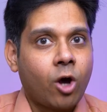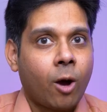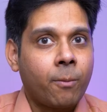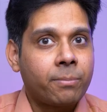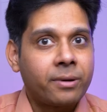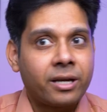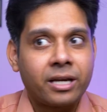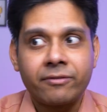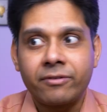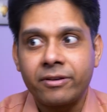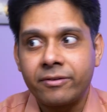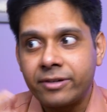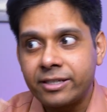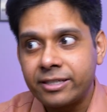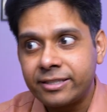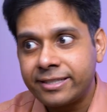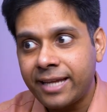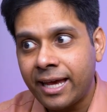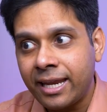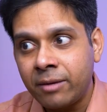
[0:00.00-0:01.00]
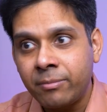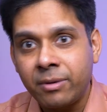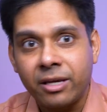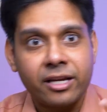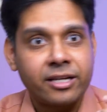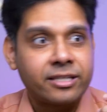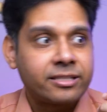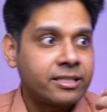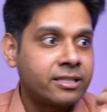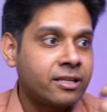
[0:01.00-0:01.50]
competitive, it is
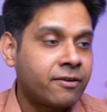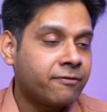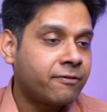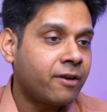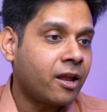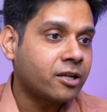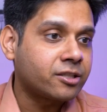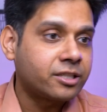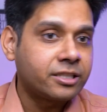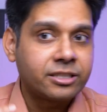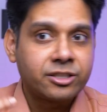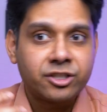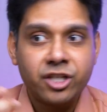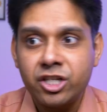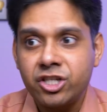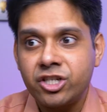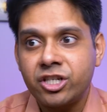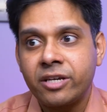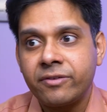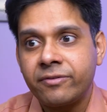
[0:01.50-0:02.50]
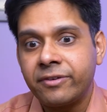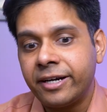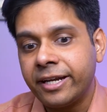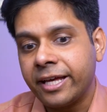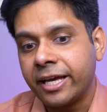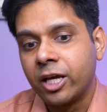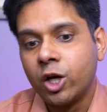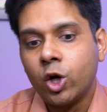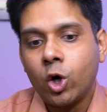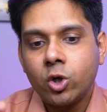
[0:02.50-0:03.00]
dynamic, it's in the flux, it's changing every
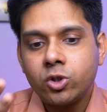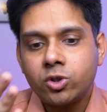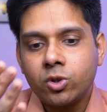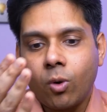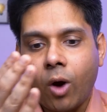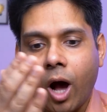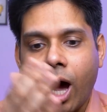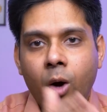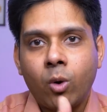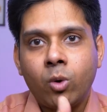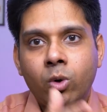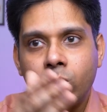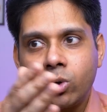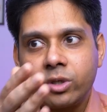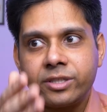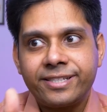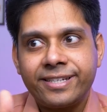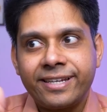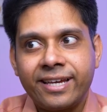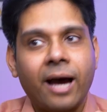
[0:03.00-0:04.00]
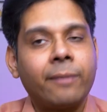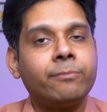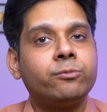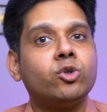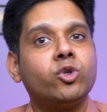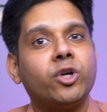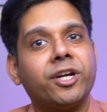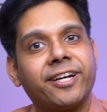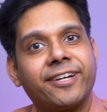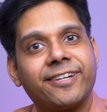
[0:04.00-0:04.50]
day. So how to stay up
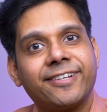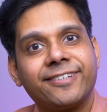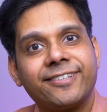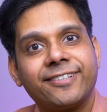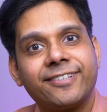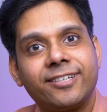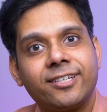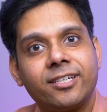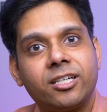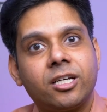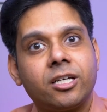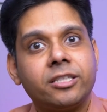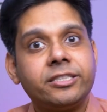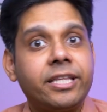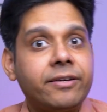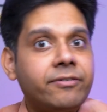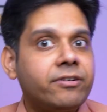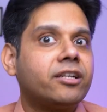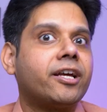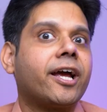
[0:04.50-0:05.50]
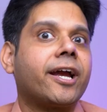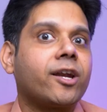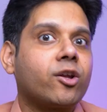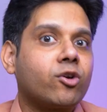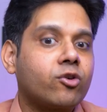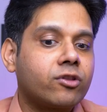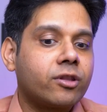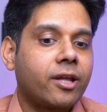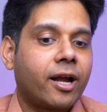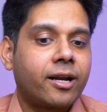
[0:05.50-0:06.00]
to date? They will guide
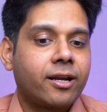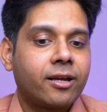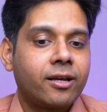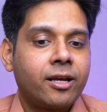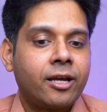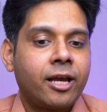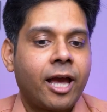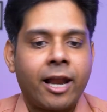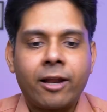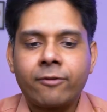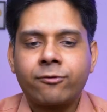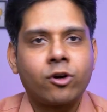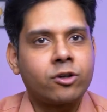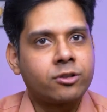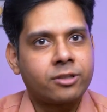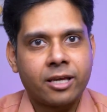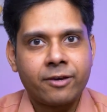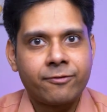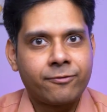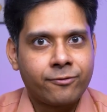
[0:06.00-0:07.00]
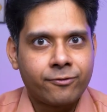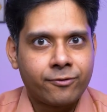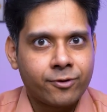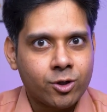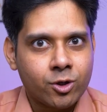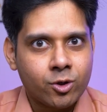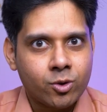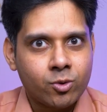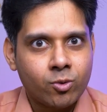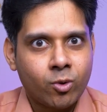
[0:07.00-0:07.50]
you on that. And of course, if
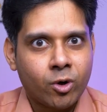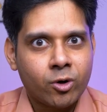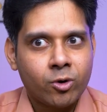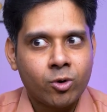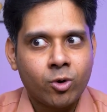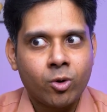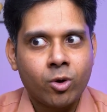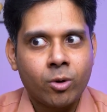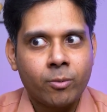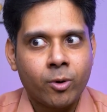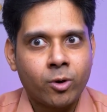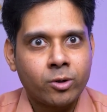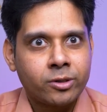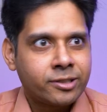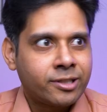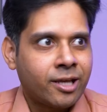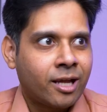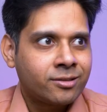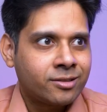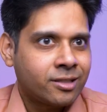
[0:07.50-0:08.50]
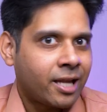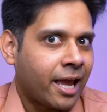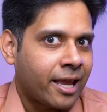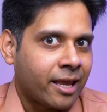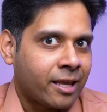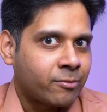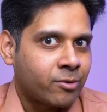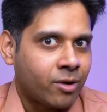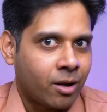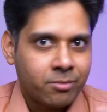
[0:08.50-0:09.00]
you want to know about this answer, I
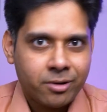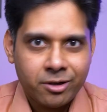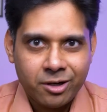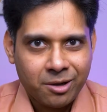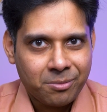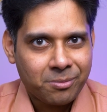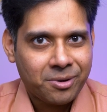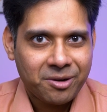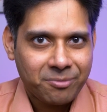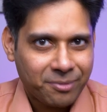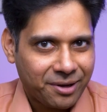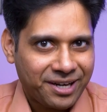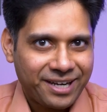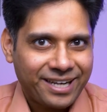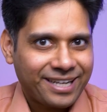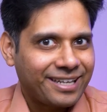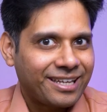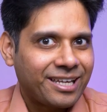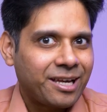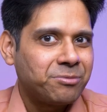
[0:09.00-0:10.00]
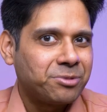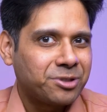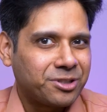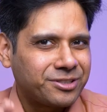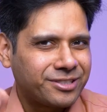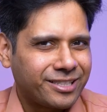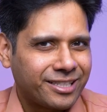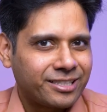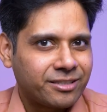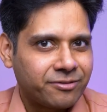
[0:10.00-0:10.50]
can probably recommend Biotecnika,
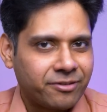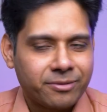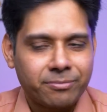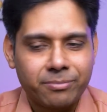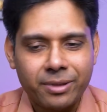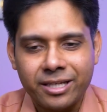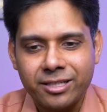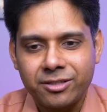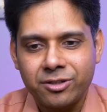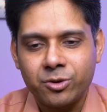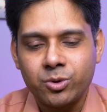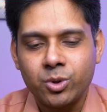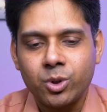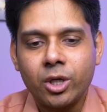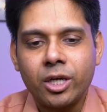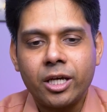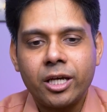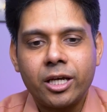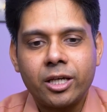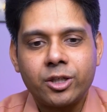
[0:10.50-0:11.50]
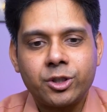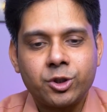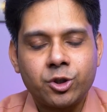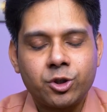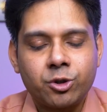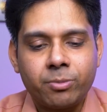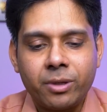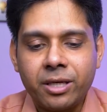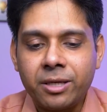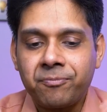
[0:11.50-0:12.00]
because that's the place you
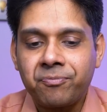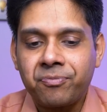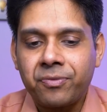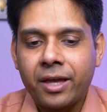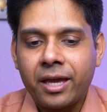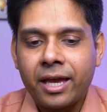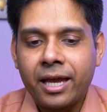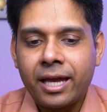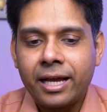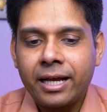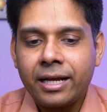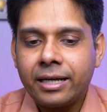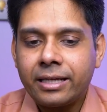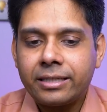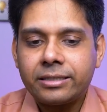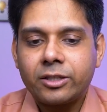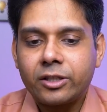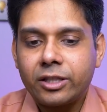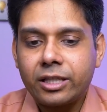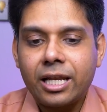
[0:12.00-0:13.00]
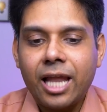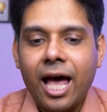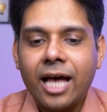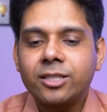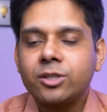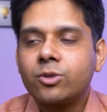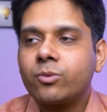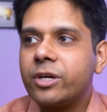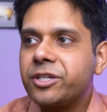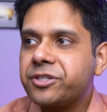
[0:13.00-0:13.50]
should be. Now, the
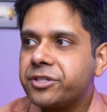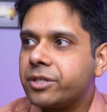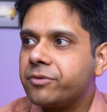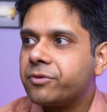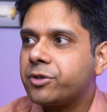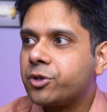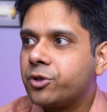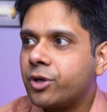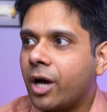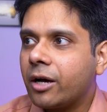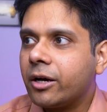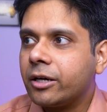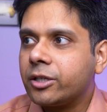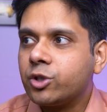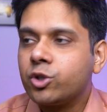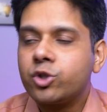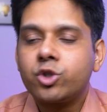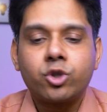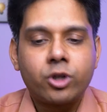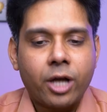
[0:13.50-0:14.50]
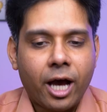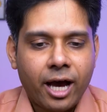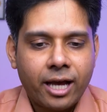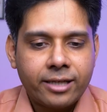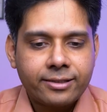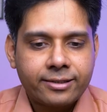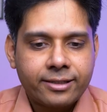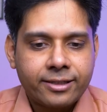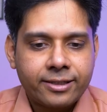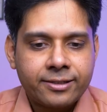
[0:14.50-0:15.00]
last question you should
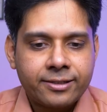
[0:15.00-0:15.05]
ask